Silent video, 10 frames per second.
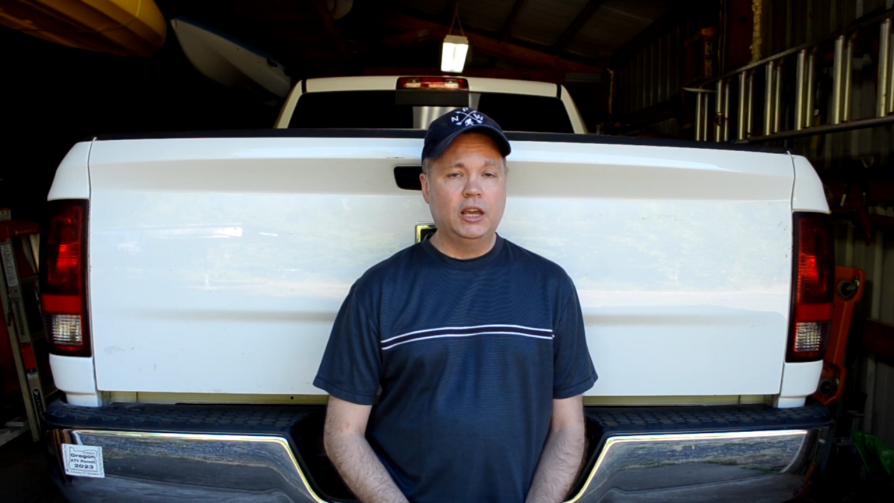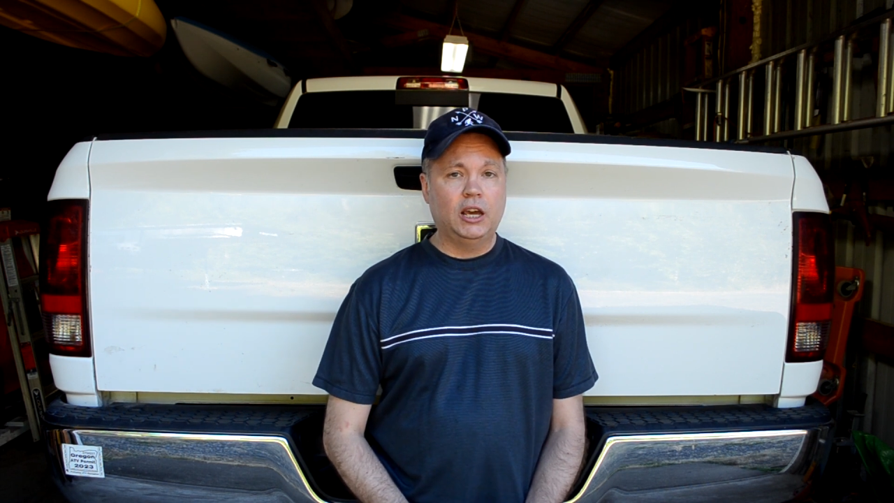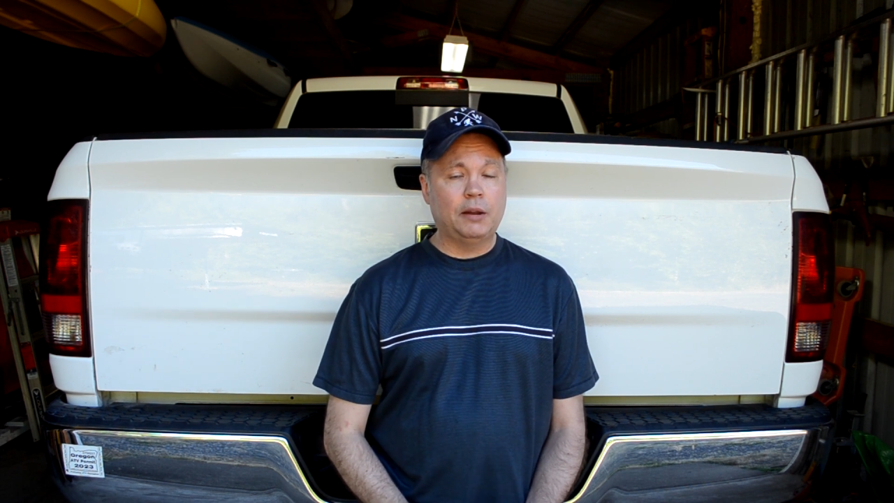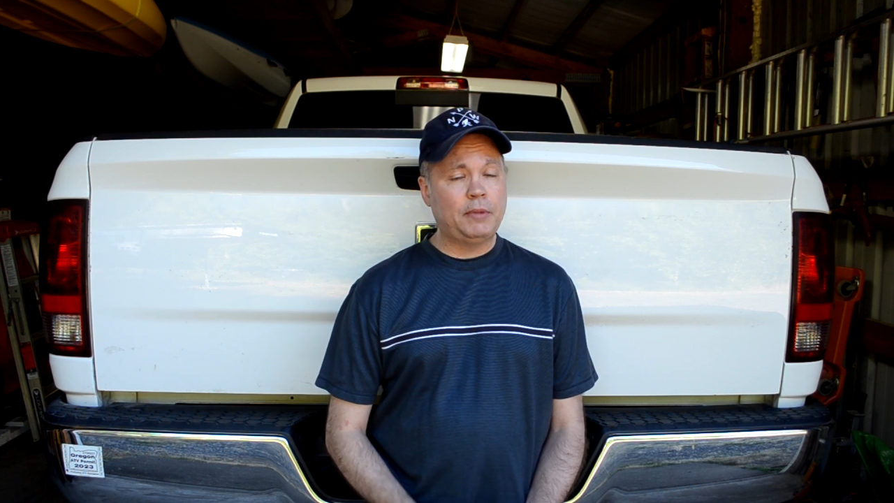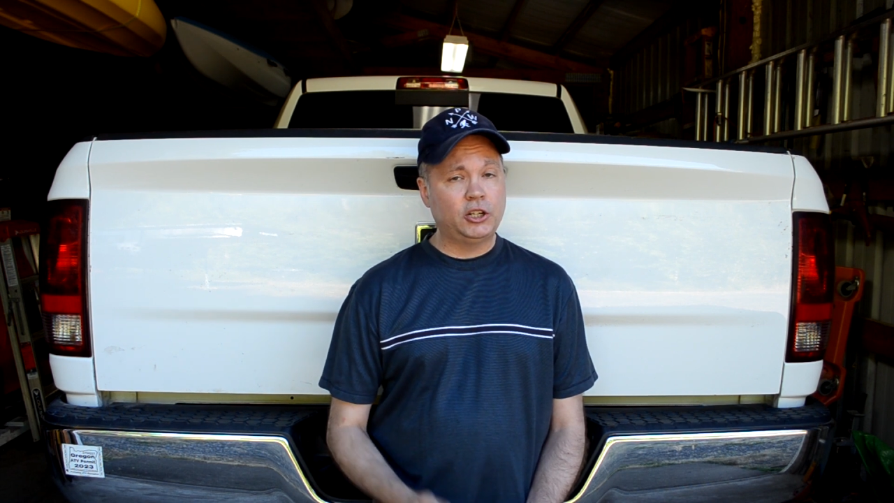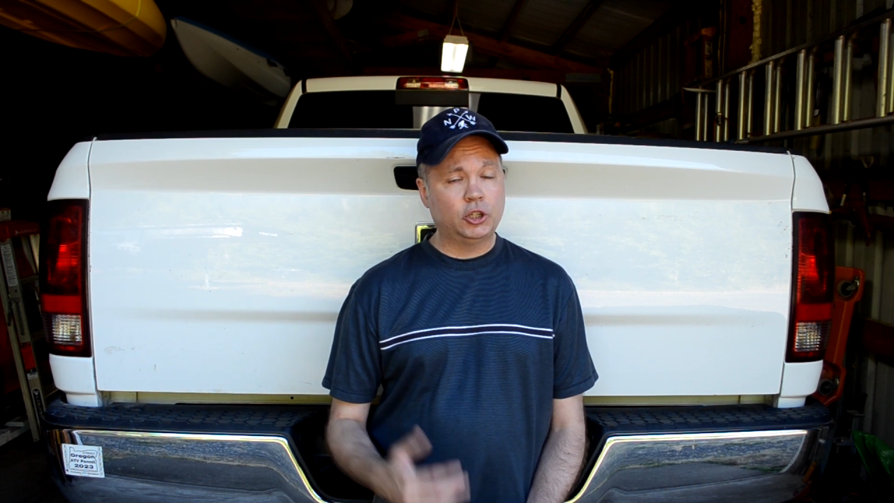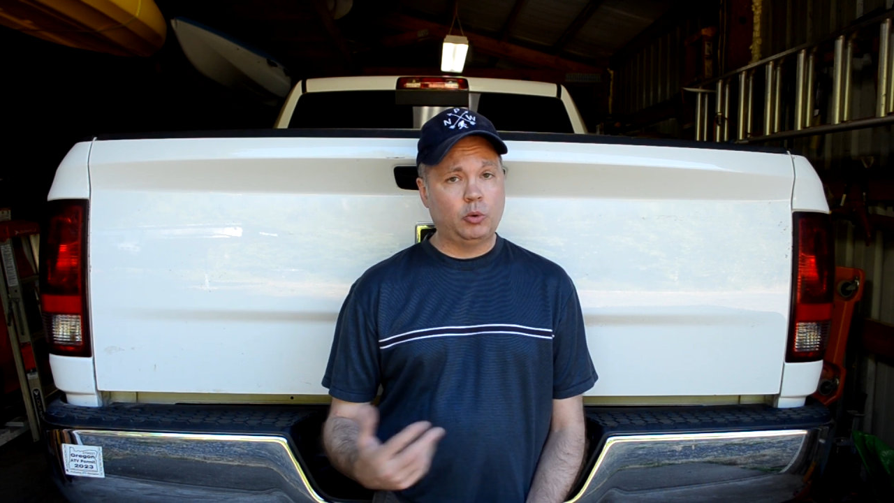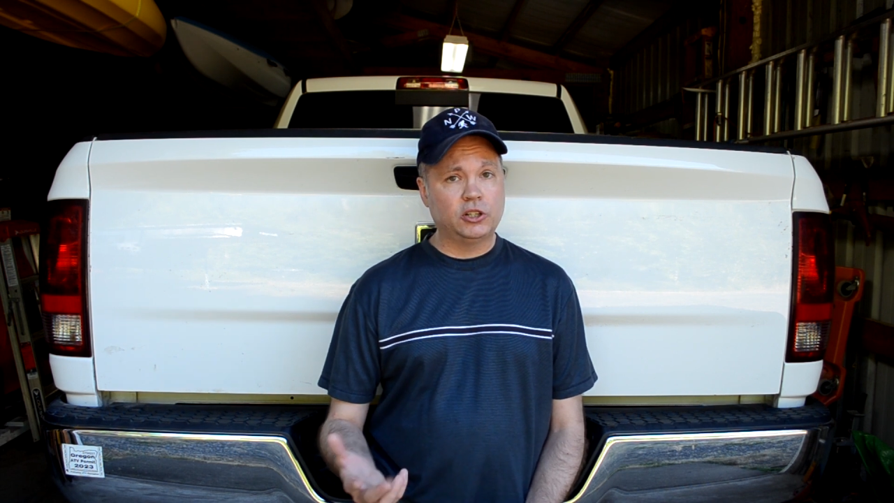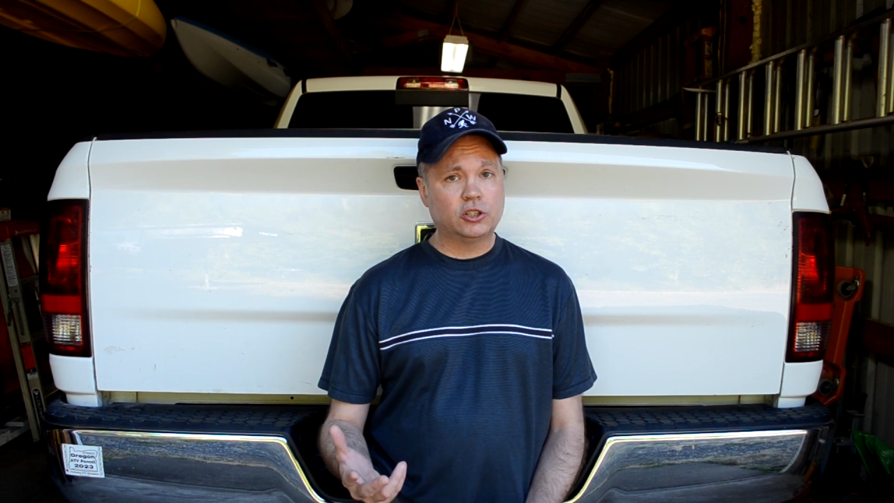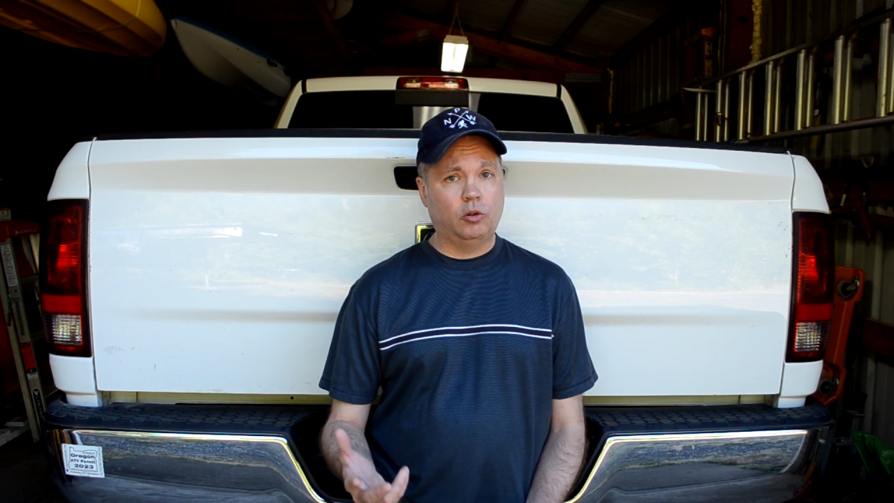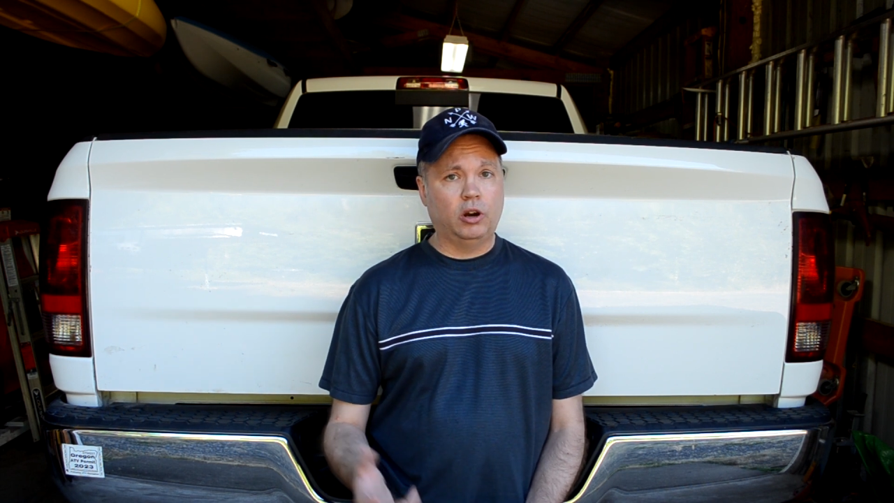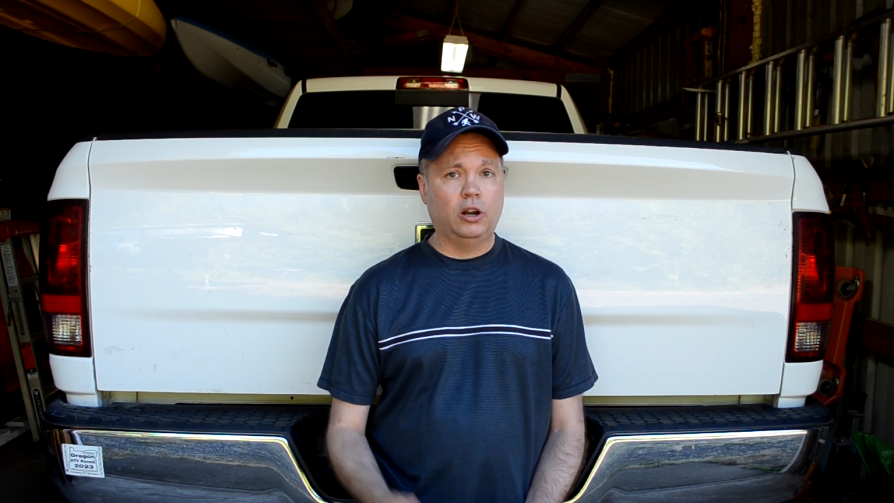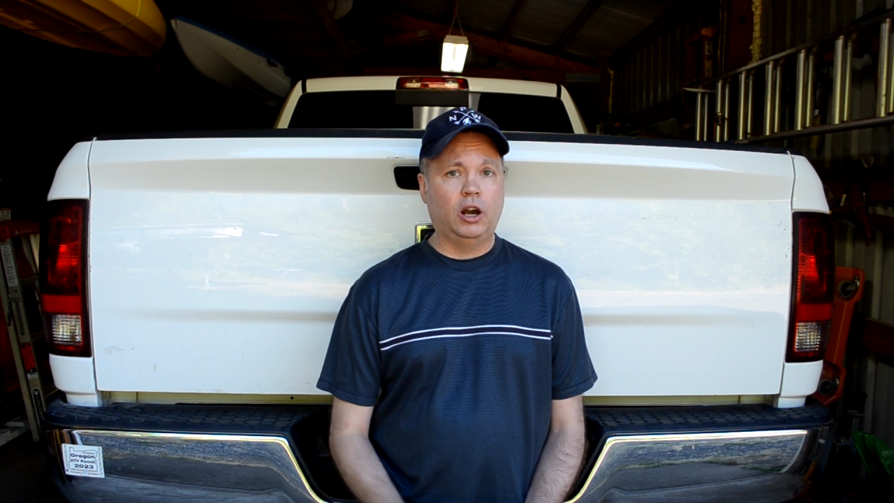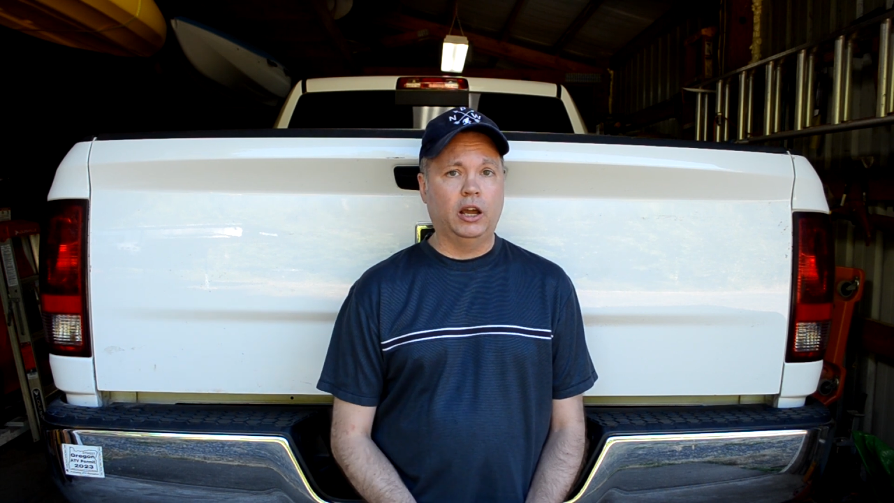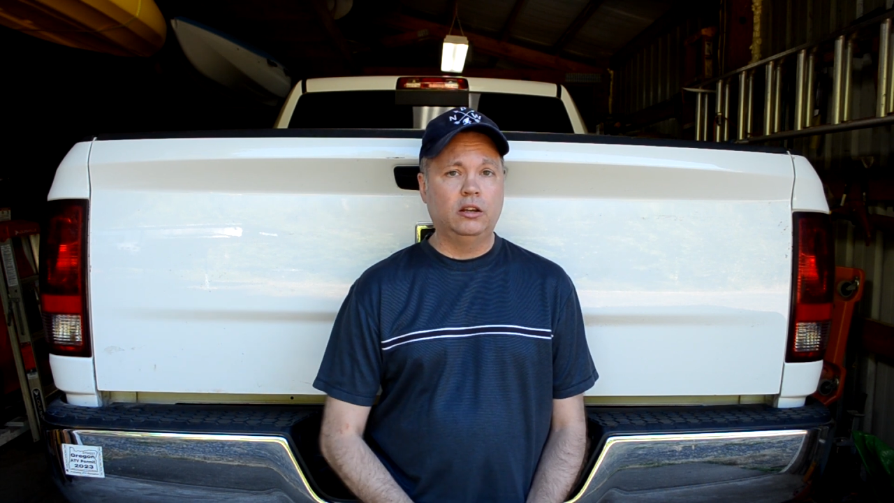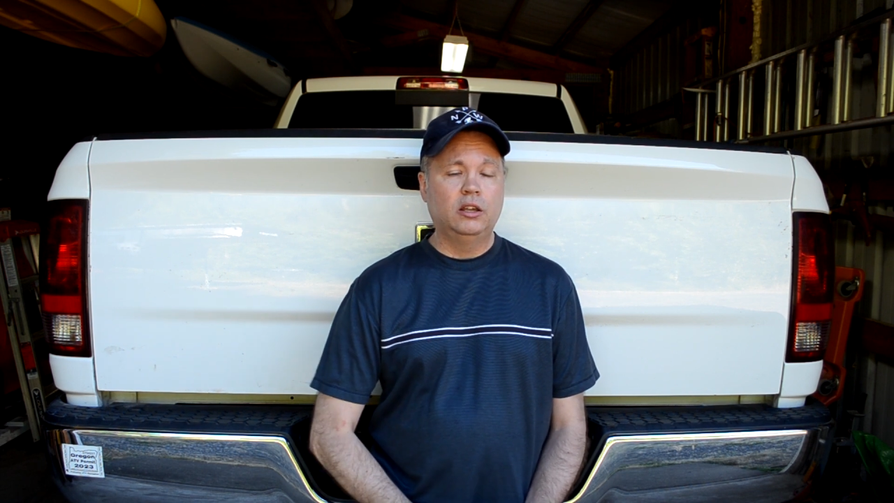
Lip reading: and I'm not sure what's going on.